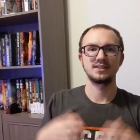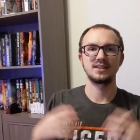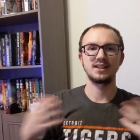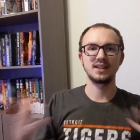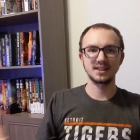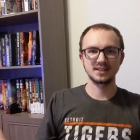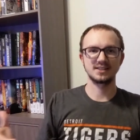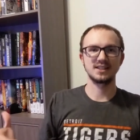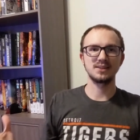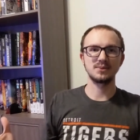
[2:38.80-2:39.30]
The
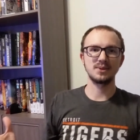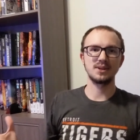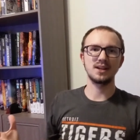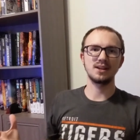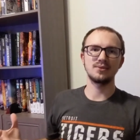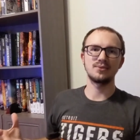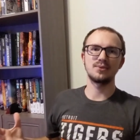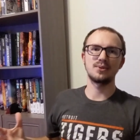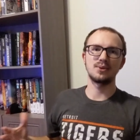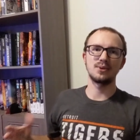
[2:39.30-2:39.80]
next thing we
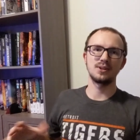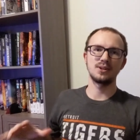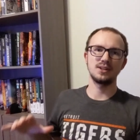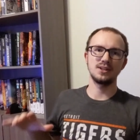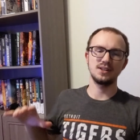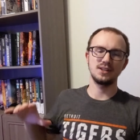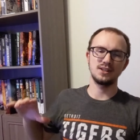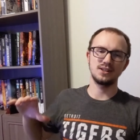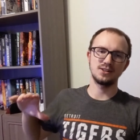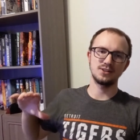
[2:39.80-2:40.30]
got for you
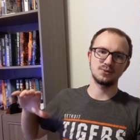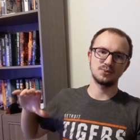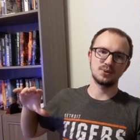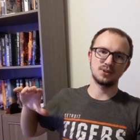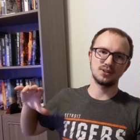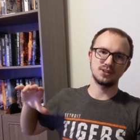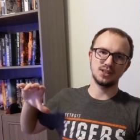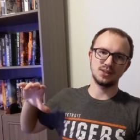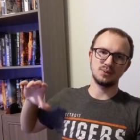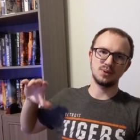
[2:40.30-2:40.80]
is
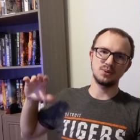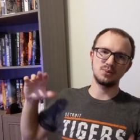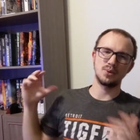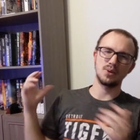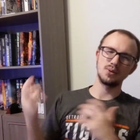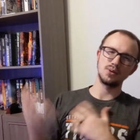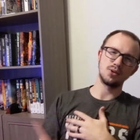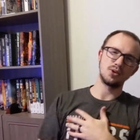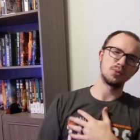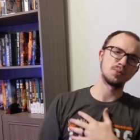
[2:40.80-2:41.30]
one that we
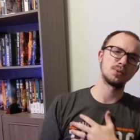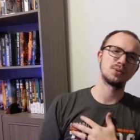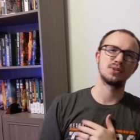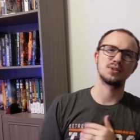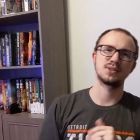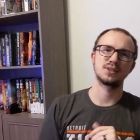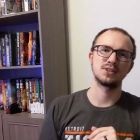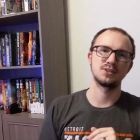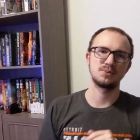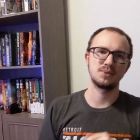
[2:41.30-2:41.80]
won't open
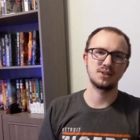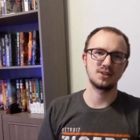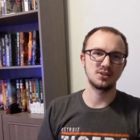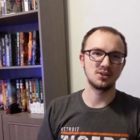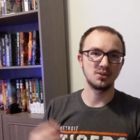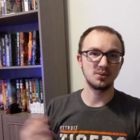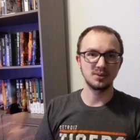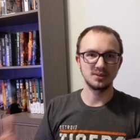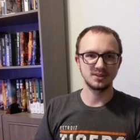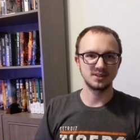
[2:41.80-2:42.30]
just because we
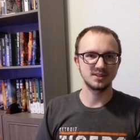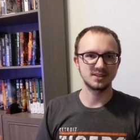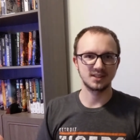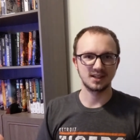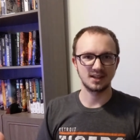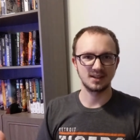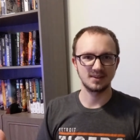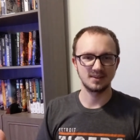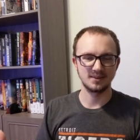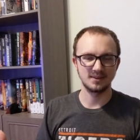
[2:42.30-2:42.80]
know what's
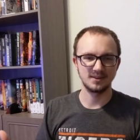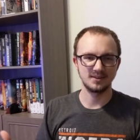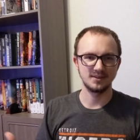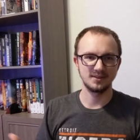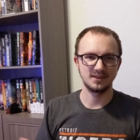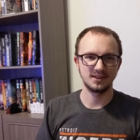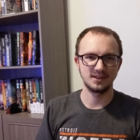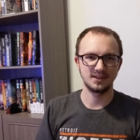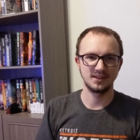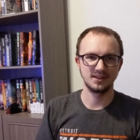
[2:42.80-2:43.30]
inside of it,
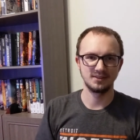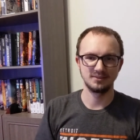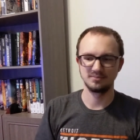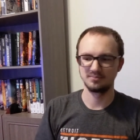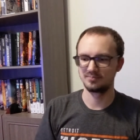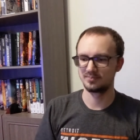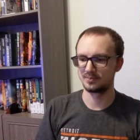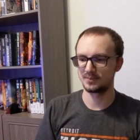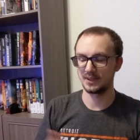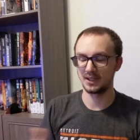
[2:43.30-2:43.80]
and
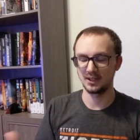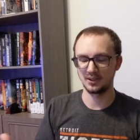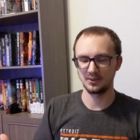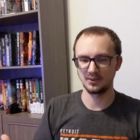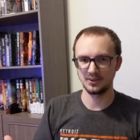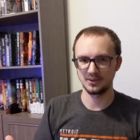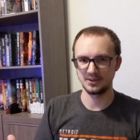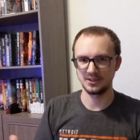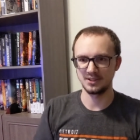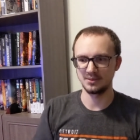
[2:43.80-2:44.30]
I don't
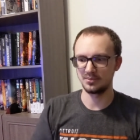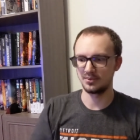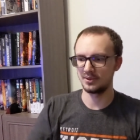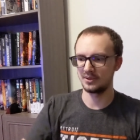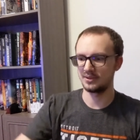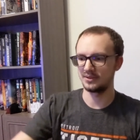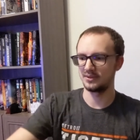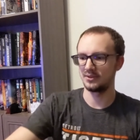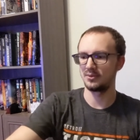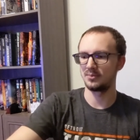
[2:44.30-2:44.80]
really see the
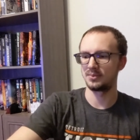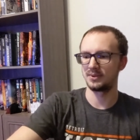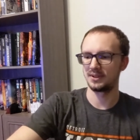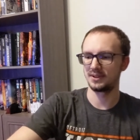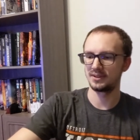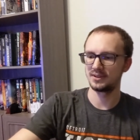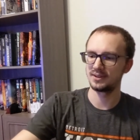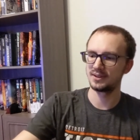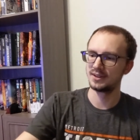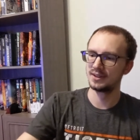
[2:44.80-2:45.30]
point in opening
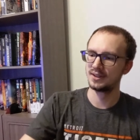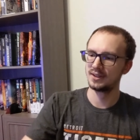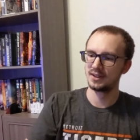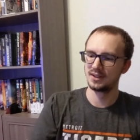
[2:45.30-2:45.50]
it.